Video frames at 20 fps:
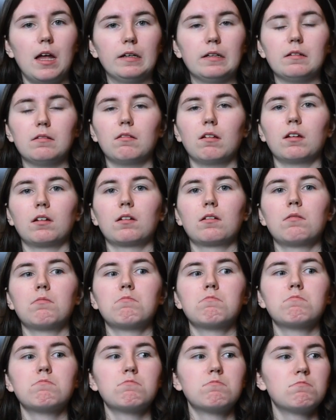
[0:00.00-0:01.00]
Anything.
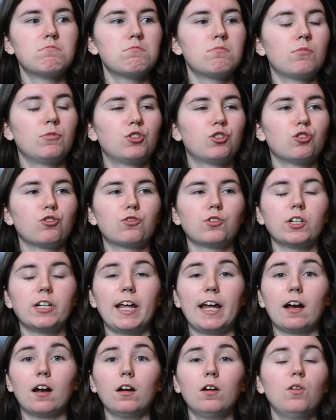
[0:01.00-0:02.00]
Truth or
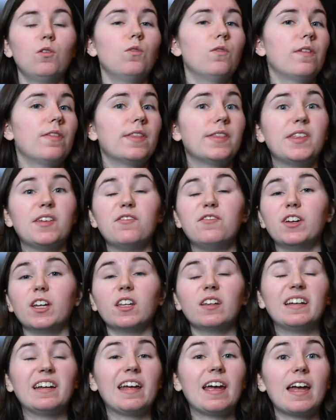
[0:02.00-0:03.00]
dare? The
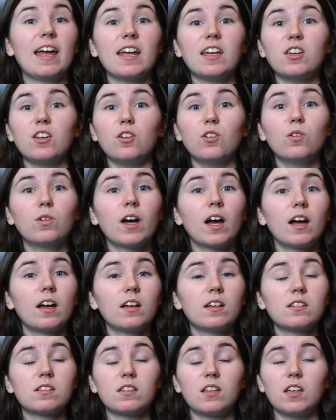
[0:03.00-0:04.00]
villain AU,
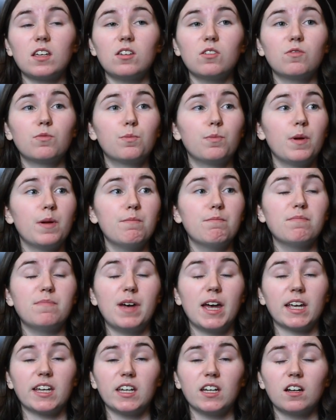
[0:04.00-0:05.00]
guys, that you've been
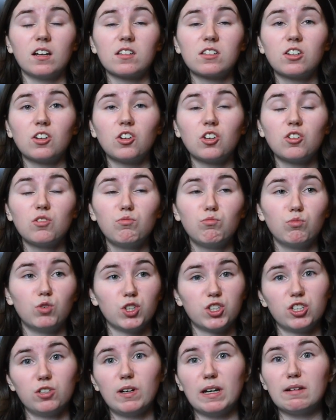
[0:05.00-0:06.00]
begging us to do, we'll
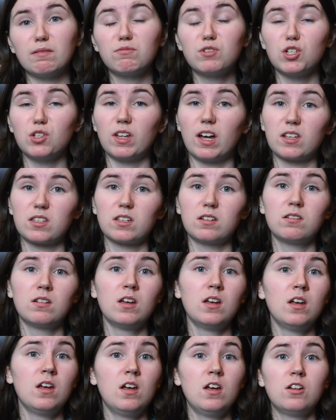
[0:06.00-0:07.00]
do it. $2,000
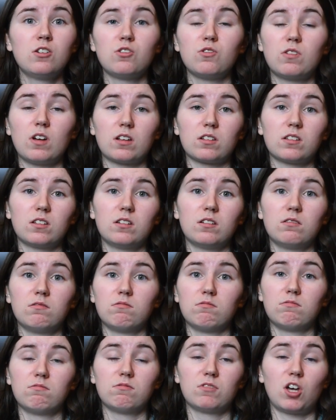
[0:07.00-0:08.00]
on
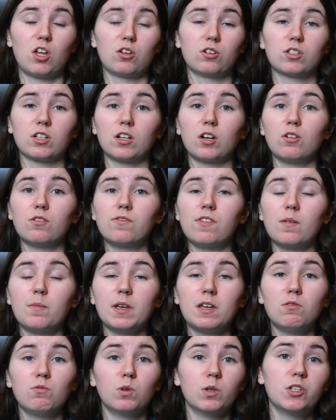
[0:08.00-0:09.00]

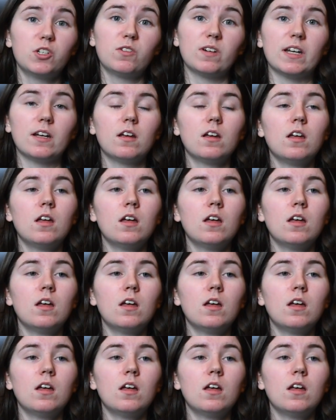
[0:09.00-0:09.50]
GoFundMe, we'll do it.